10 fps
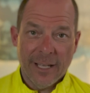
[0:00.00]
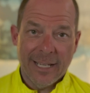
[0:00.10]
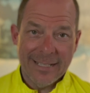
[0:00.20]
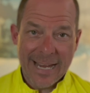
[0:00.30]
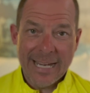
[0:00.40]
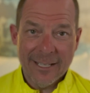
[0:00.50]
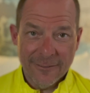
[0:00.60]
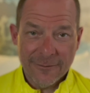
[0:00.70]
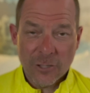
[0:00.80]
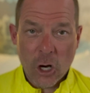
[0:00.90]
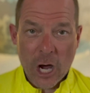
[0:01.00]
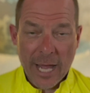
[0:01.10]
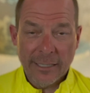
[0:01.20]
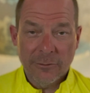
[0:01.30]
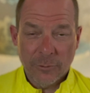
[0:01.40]
a native caught
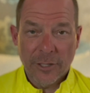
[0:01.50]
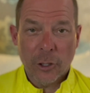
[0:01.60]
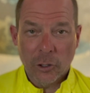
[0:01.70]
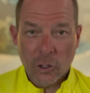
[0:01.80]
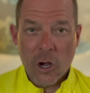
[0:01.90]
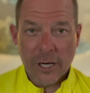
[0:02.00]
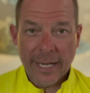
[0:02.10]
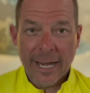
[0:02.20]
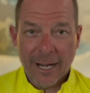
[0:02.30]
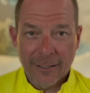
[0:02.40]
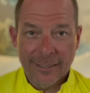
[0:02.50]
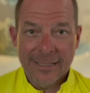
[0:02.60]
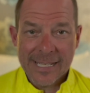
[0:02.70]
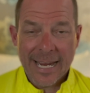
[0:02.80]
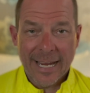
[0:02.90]
with her long hair in
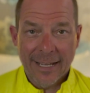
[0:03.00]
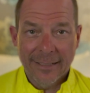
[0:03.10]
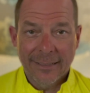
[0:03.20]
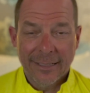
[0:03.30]
his hand